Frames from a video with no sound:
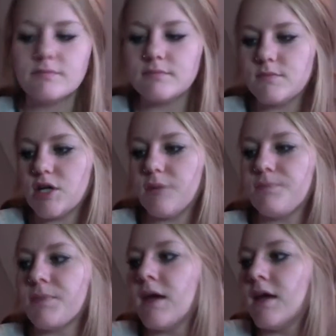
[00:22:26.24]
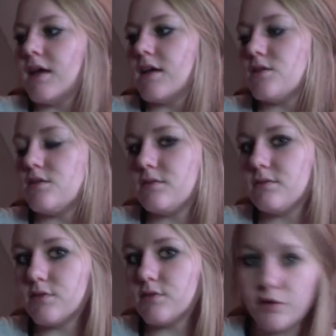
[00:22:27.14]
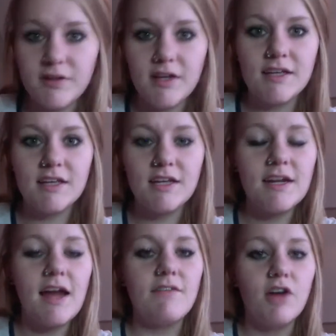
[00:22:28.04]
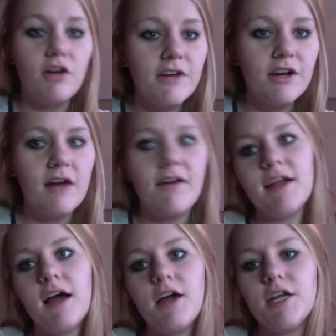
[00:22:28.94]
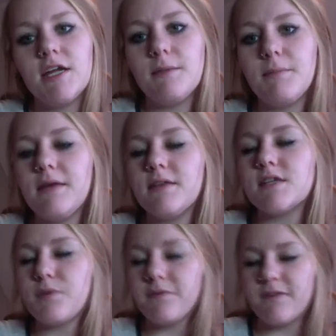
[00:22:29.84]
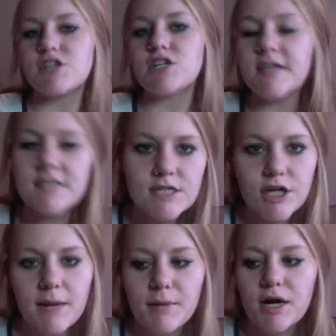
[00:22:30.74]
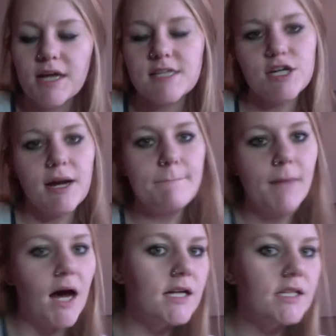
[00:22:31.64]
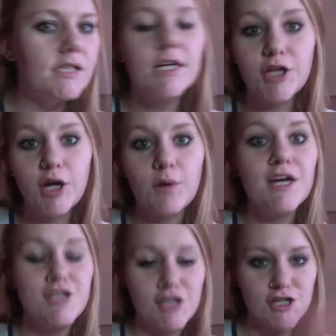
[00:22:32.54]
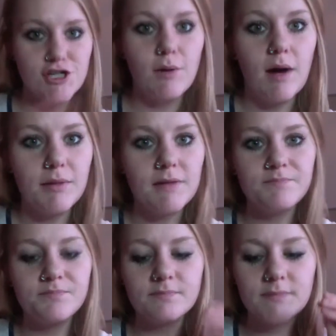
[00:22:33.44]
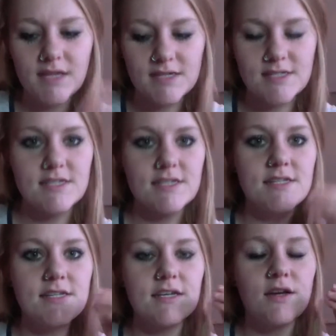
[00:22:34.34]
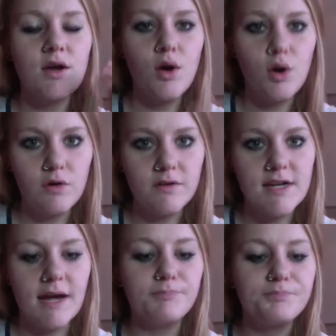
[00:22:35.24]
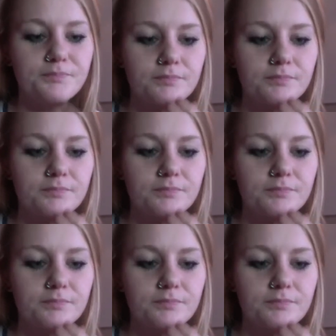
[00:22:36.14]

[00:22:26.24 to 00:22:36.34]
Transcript: So don't feel like you need to have it all figured out right now. You need to be this professional Instagrammer, Instagram model. No, just show up. Consistency over time.